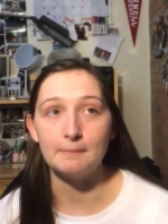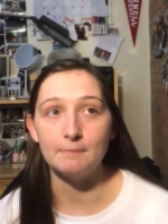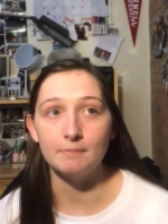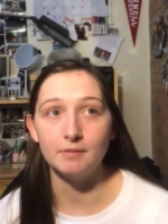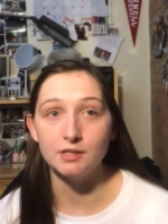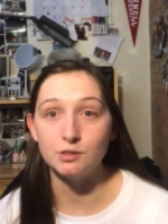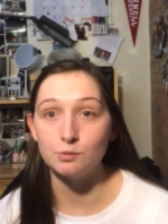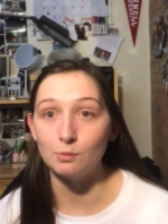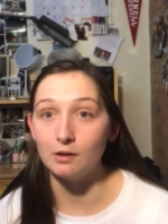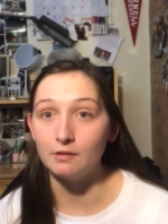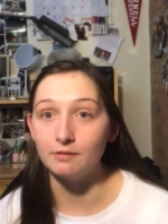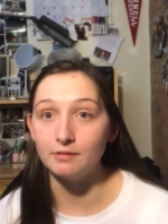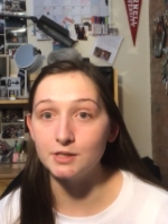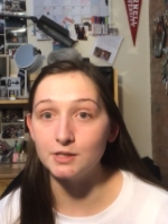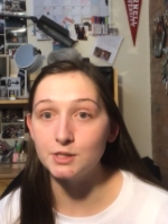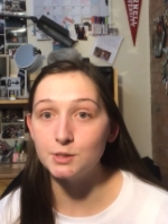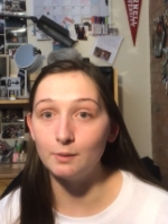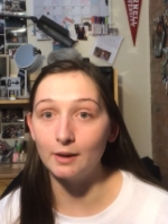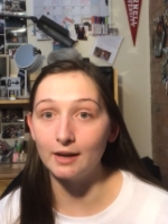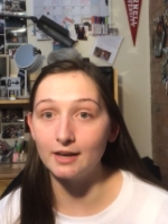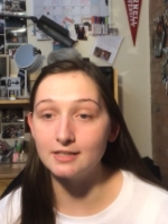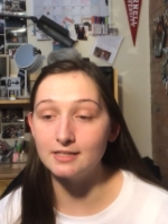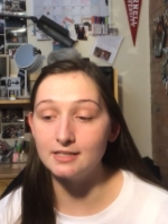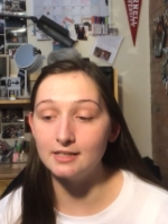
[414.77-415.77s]
It's well
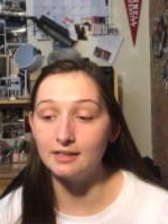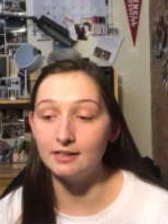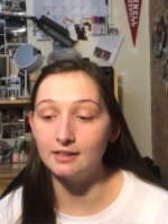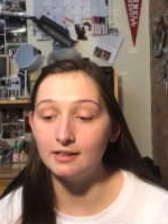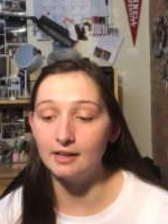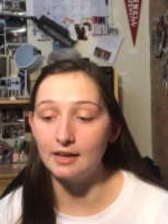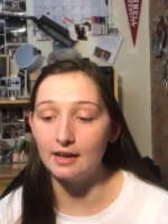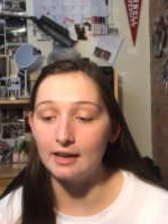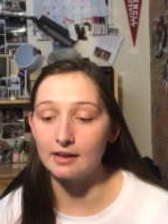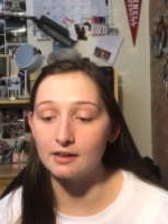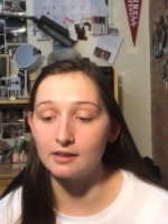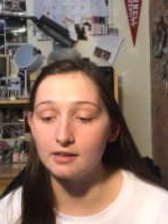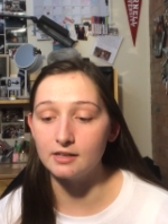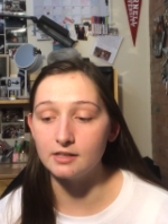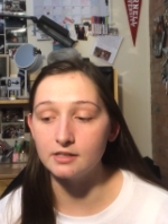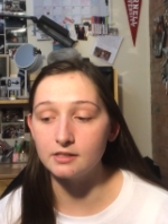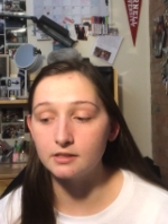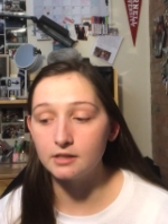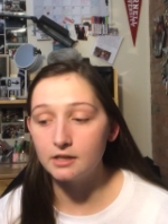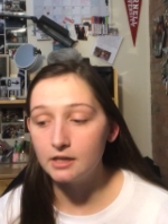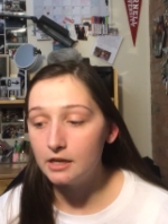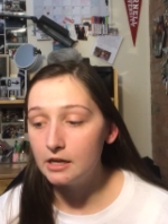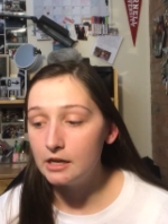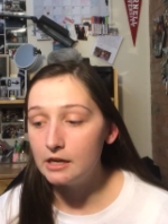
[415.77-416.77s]
respected, and
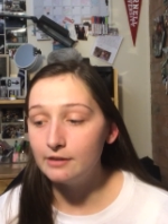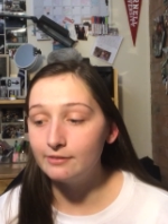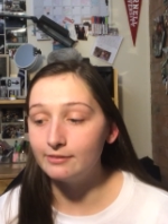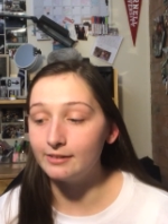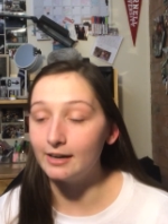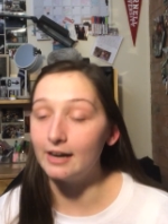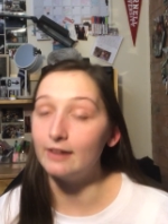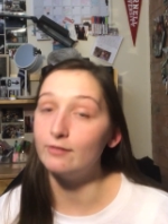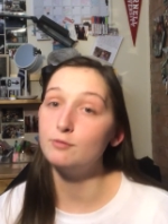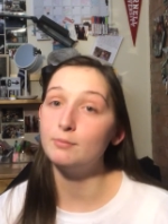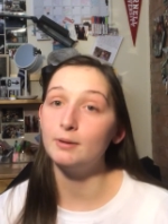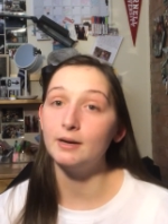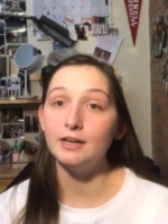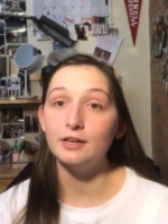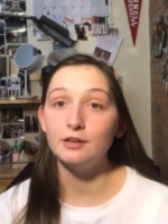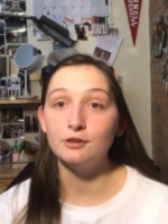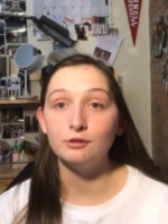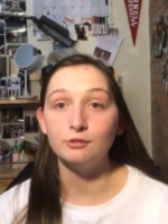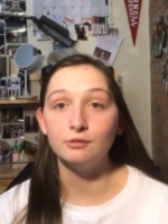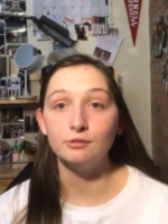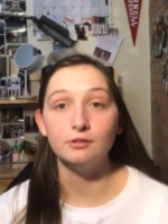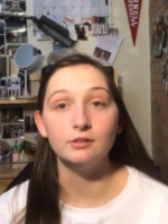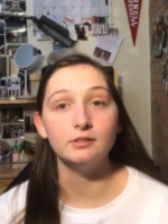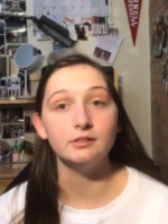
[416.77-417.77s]
for everybody
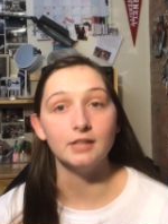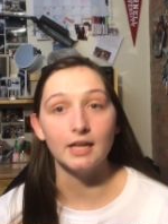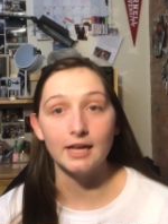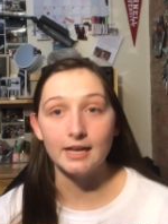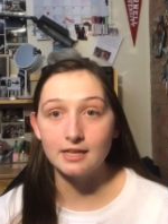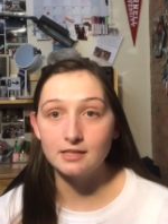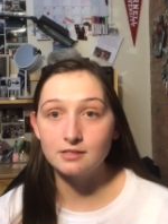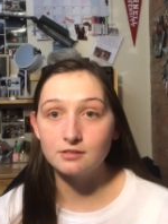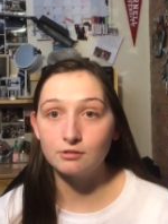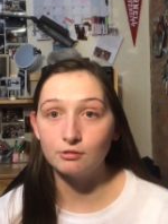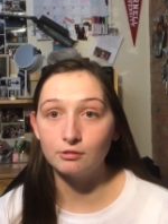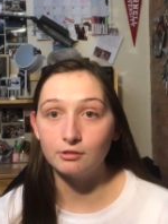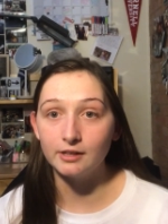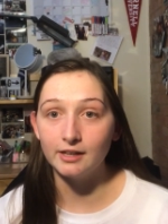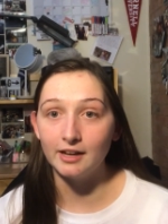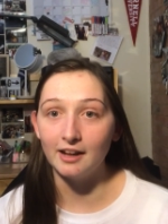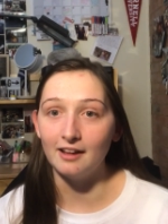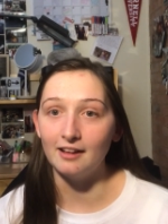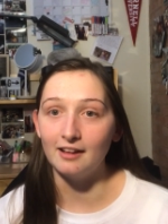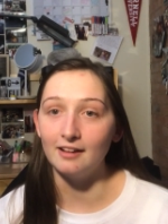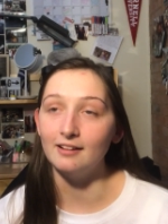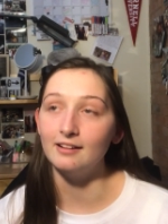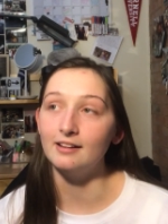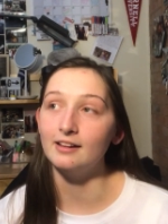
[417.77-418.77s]
who likes
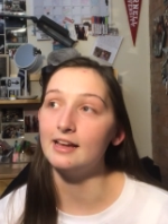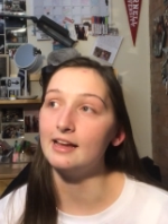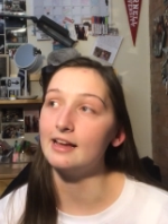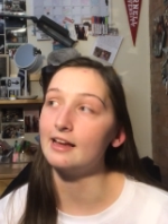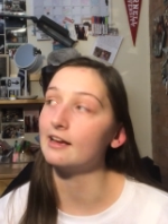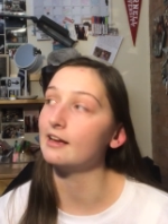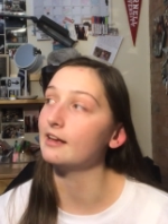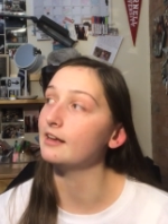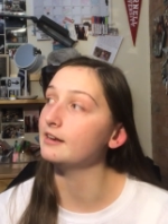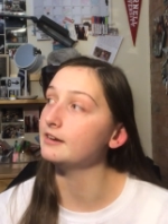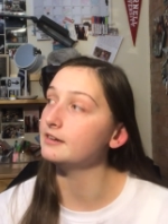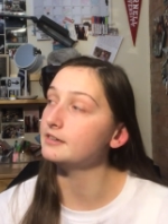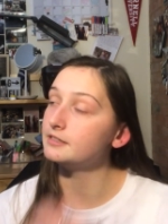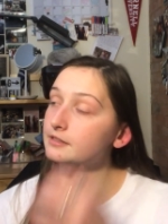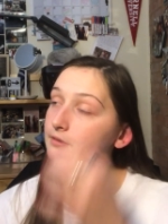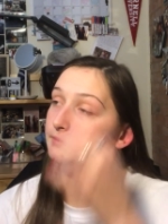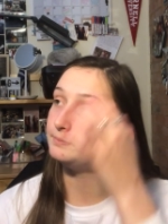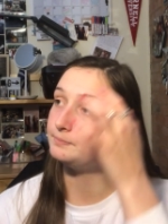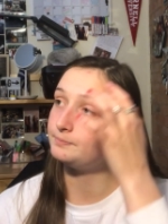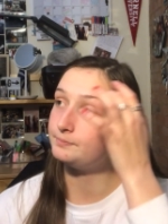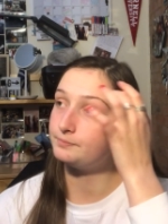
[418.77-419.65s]
Cornell and